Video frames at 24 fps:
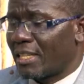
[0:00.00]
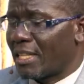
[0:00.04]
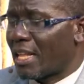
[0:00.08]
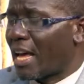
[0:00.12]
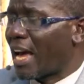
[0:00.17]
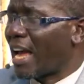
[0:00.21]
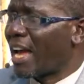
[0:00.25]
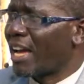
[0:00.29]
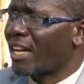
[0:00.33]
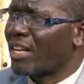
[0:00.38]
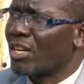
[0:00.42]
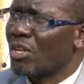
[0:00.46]

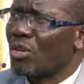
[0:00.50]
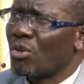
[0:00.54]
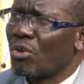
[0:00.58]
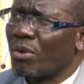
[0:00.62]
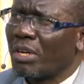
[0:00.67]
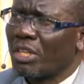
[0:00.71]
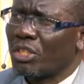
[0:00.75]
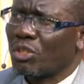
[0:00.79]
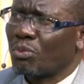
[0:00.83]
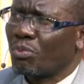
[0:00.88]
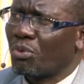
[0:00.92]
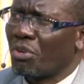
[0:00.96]
I had no
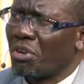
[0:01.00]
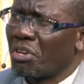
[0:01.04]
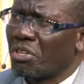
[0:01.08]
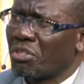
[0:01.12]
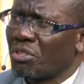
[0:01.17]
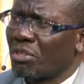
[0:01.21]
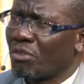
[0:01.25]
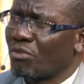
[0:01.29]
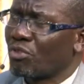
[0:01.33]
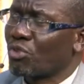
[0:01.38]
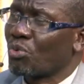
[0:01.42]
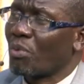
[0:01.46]

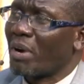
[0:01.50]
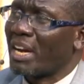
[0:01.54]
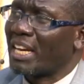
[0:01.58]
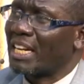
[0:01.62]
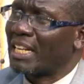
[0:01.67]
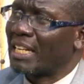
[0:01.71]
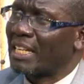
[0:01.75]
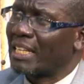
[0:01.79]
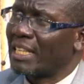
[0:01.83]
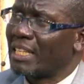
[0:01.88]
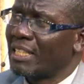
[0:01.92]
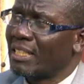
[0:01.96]
experience of
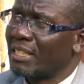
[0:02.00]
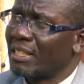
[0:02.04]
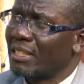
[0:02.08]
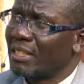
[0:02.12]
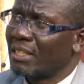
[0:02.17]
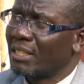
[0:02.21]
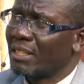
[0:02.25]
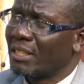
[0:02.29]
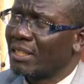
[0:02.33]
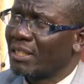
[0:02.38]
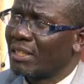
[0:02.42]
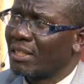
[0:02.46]
Swahili.
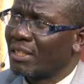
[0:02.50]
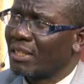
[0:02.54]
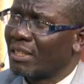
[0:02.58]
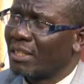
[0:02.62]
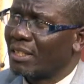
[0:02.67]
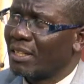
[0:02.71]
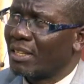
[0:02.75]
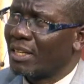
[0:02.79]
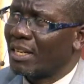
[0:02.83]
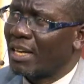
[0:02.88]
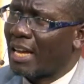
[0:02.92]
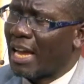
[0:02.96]

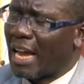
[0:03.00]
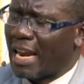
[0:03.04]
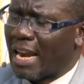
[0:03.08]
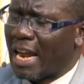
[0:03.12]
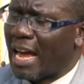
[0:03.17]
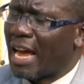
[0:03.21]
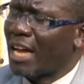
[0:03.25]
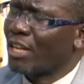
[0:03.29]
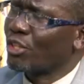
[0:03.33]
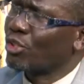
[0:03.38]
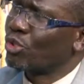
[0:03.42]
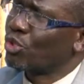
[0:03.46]
And
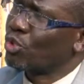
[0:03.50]
I had to